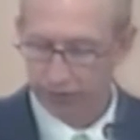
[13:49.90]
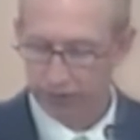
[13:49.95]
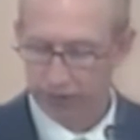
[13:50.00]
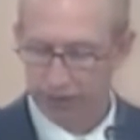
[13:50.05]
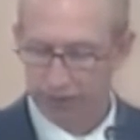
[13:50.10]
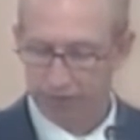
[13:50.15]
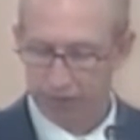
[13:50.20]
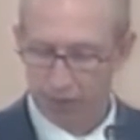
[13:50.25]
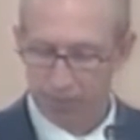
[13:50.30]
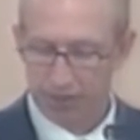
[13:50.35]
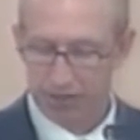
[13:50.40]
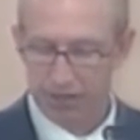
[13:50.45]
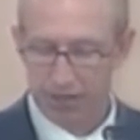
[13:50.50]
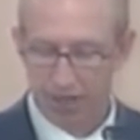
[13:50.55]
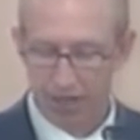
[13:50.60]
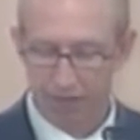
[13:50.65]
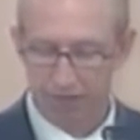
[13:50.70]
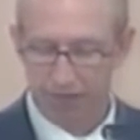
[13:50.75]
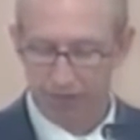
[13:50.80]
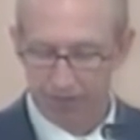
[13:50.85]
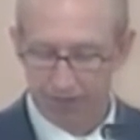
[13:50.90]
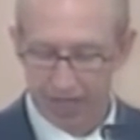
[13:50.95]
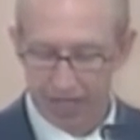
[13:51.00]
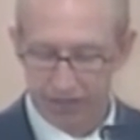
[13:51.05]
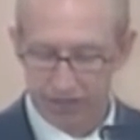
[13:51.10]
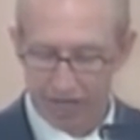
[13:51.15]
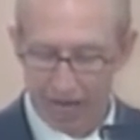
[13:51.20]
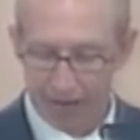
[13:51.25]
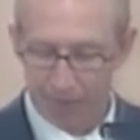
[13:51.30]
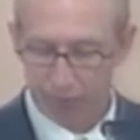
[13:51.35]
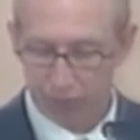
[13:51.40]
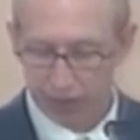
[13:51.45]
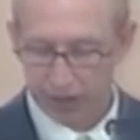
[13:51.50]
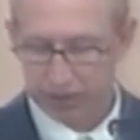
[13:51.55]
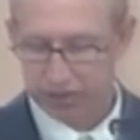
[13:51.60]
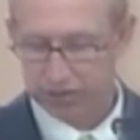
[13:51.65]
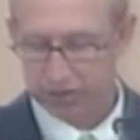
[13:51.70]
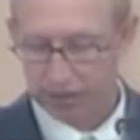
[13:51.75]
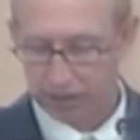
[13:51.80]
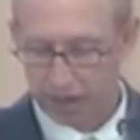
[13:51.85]
infirmity of the flesh I
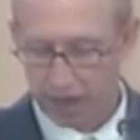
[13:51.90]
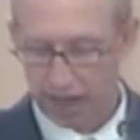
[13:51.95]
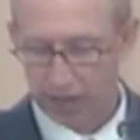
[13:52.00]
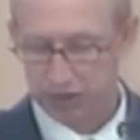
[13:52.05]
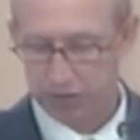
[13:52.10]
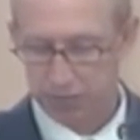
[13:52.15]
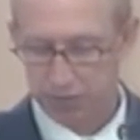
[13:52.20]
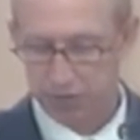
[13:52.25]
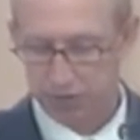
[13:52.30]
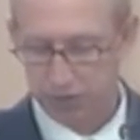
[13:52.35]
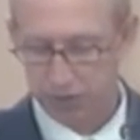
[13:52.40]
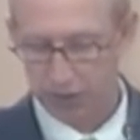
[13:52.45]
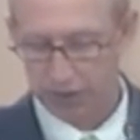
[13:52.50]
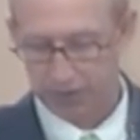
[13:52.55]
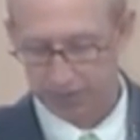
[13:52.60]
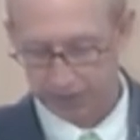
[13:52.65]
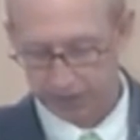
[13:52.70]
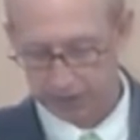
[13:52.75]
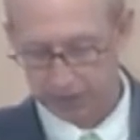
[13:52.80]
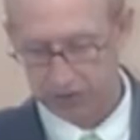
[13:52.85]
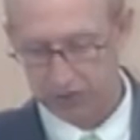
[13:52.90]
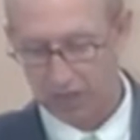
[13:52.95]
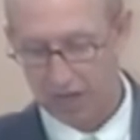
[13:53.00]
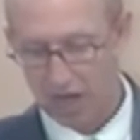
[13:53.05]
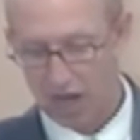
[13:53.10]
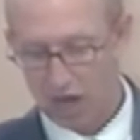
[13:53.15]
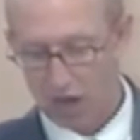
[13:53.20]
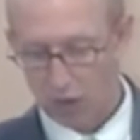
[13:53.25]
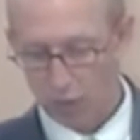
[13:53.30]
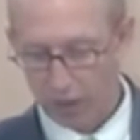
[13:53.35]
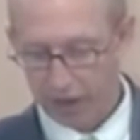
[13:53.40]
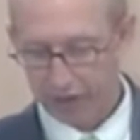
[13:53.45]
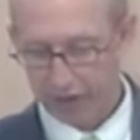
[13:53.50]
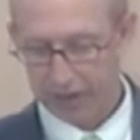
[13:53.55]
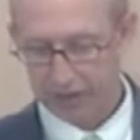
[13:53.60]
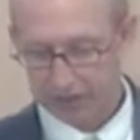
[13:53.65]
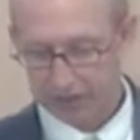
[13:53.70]
preached the gospel to you at the first. Where is